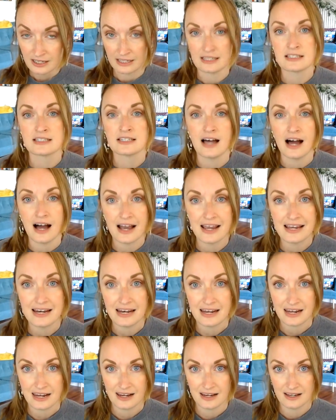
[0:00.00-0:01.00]

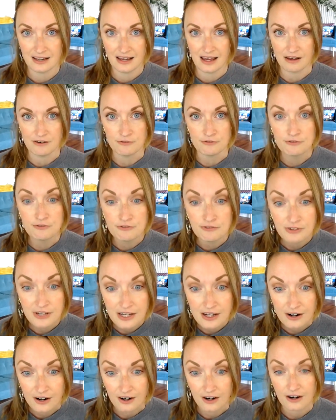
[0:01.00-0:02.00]
anxiety and
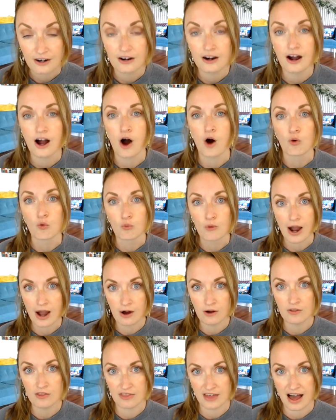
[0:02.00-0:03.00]
fear
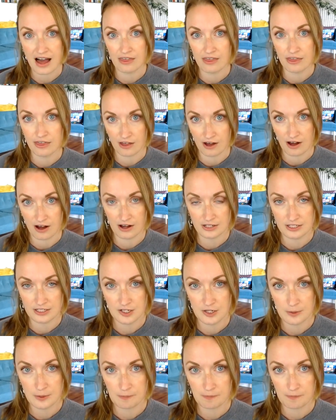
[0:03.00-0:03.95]
around that thought.